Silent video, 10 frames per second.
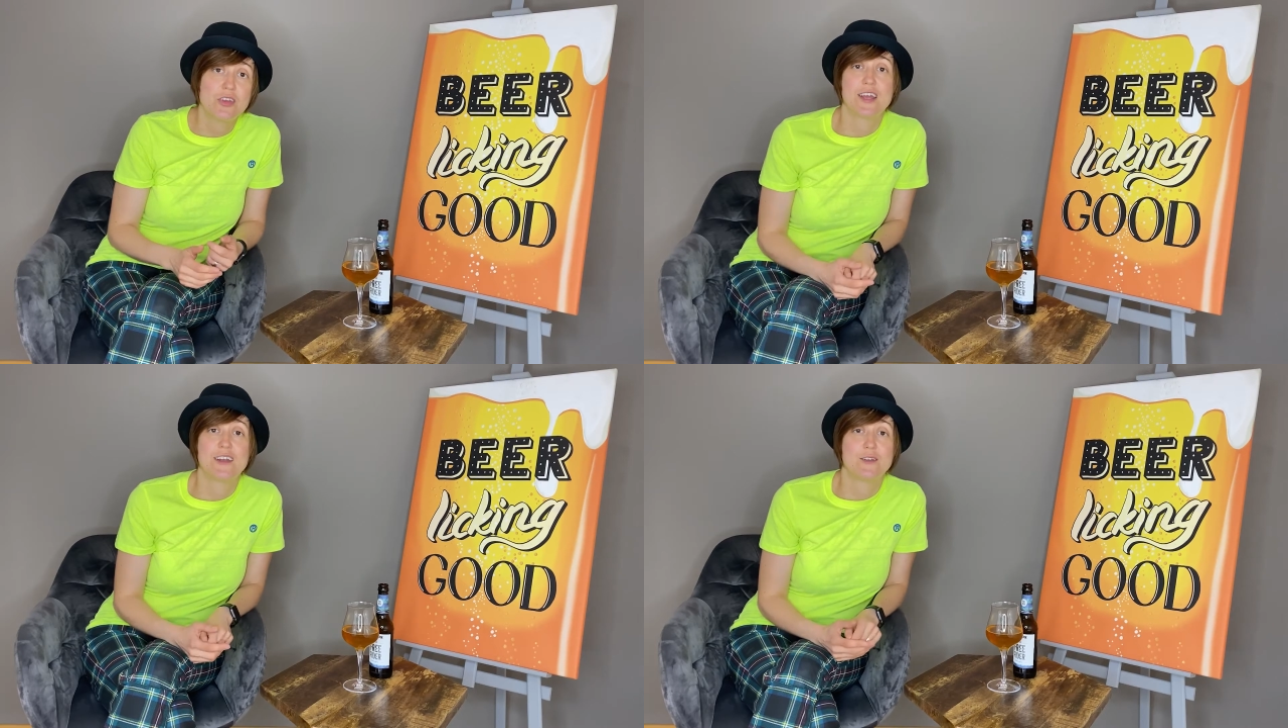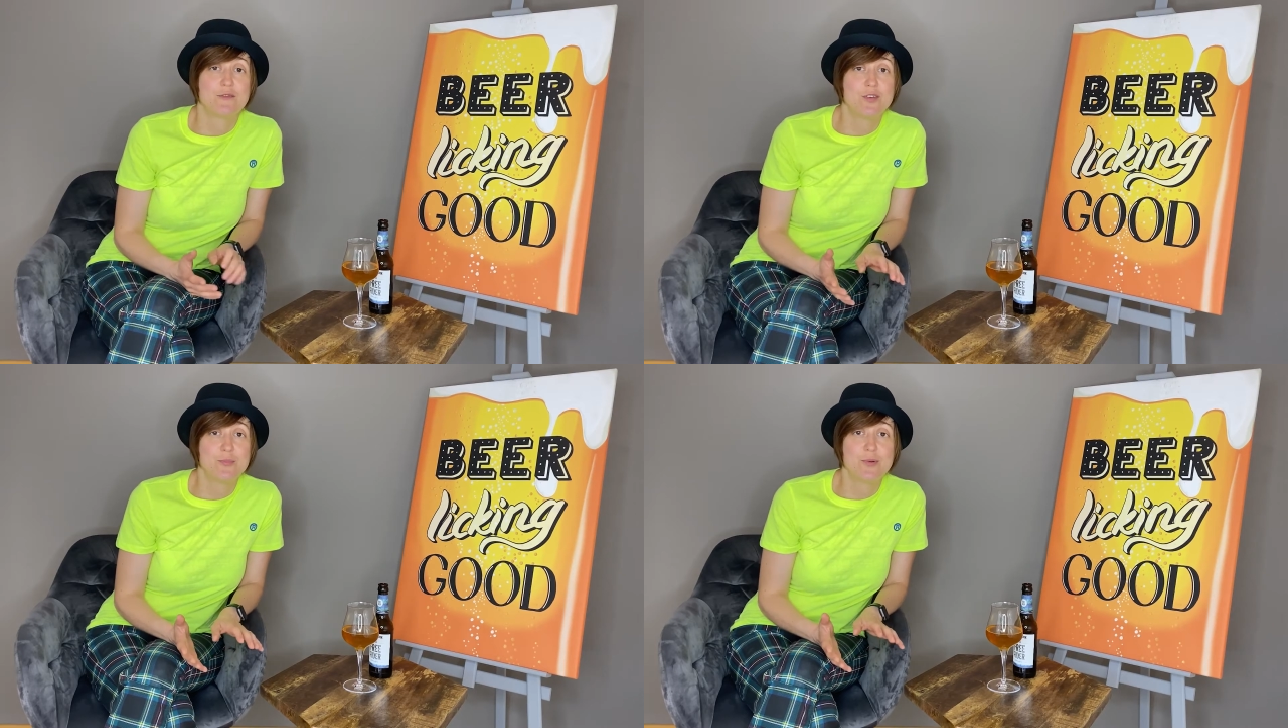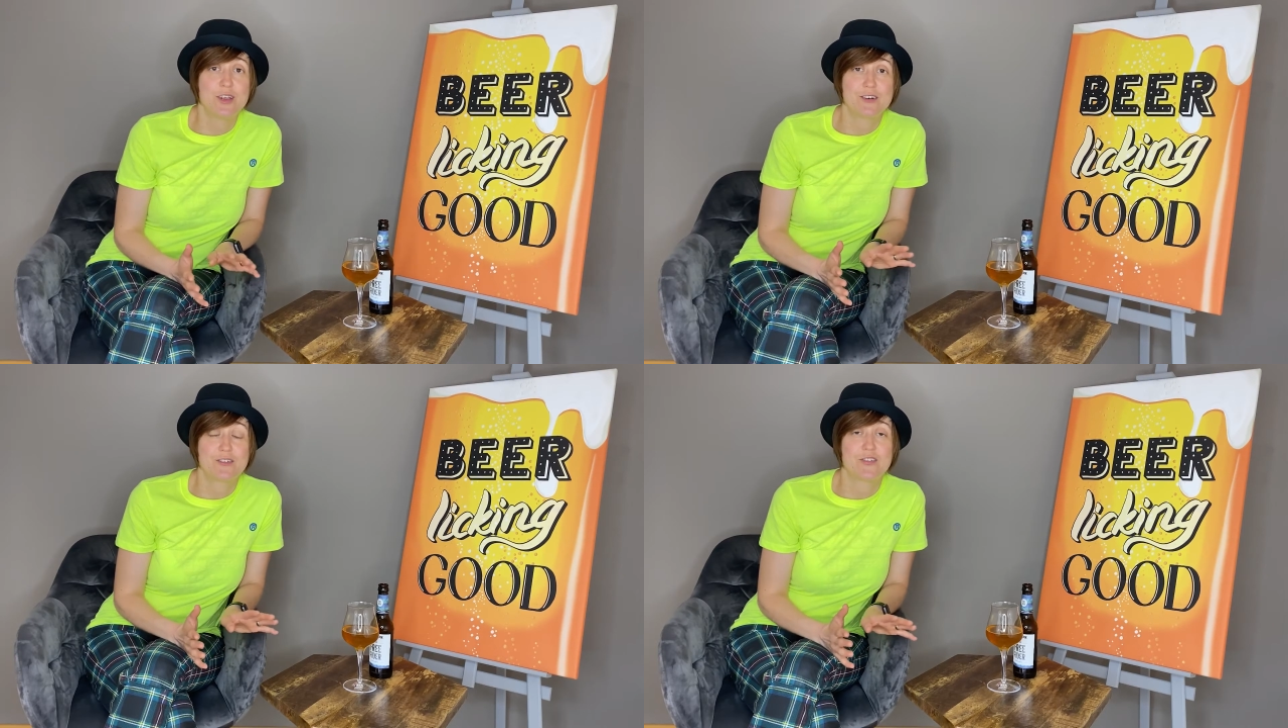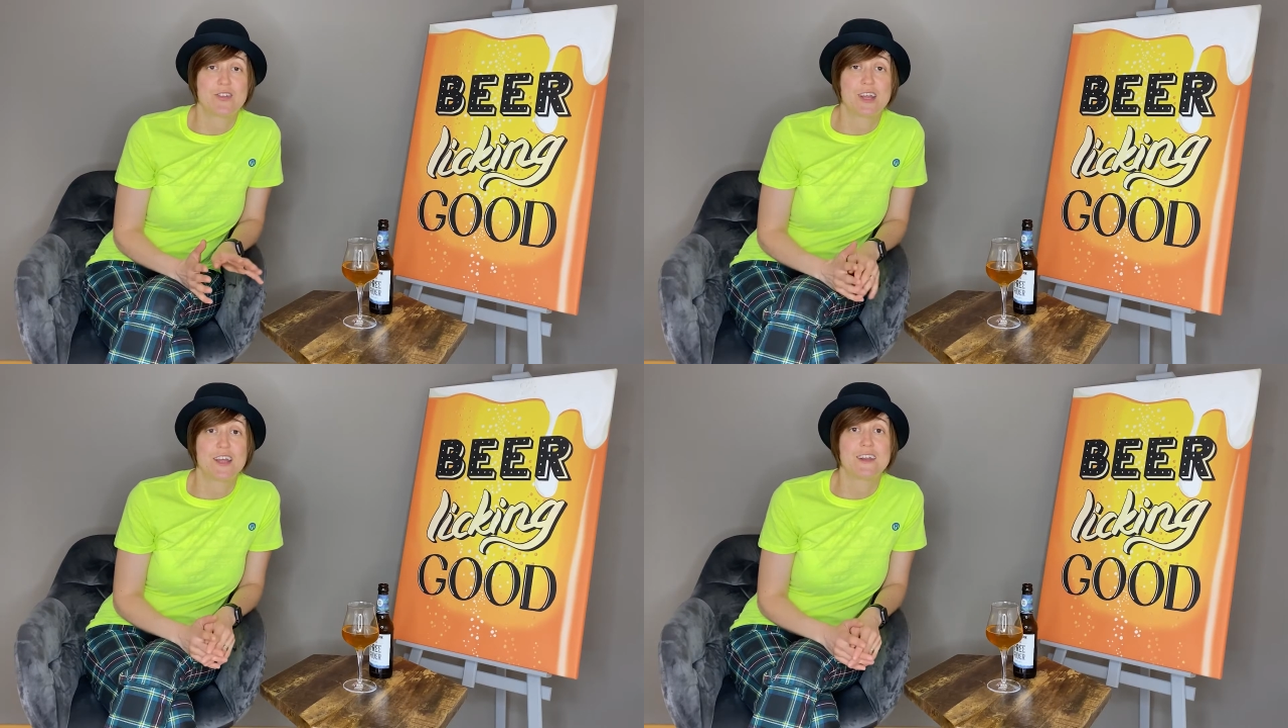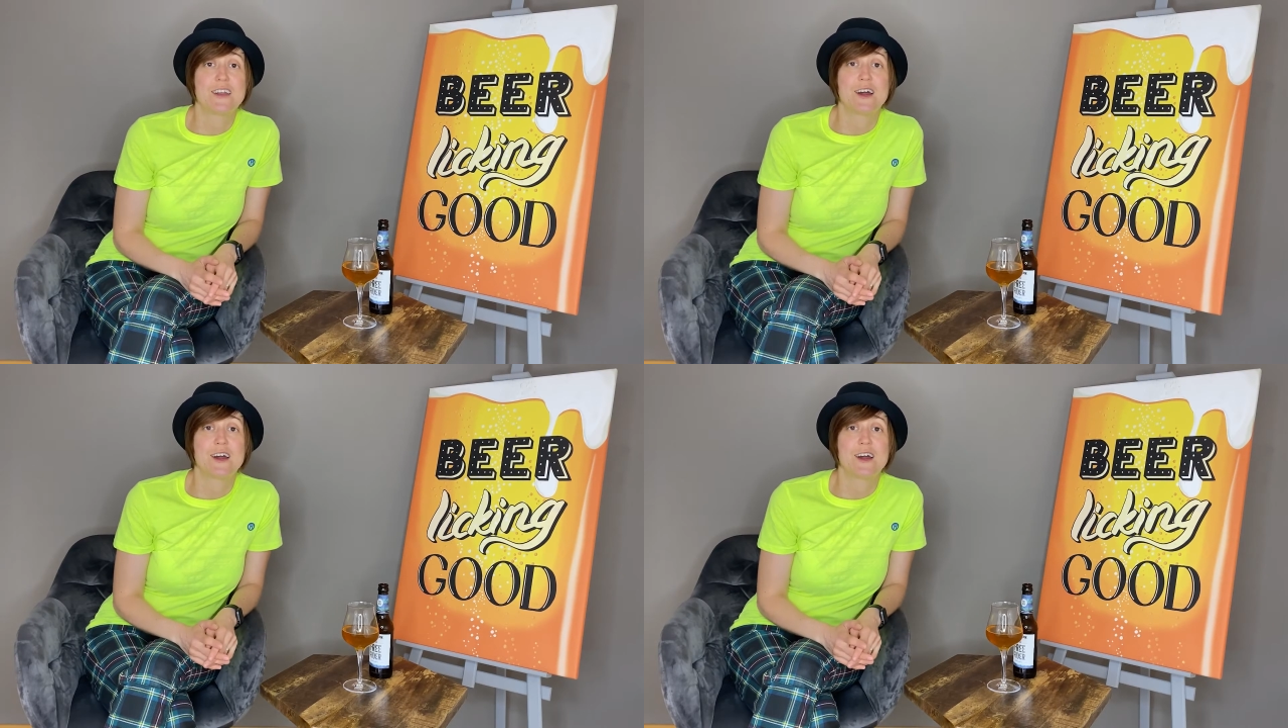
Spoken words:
and a few beers that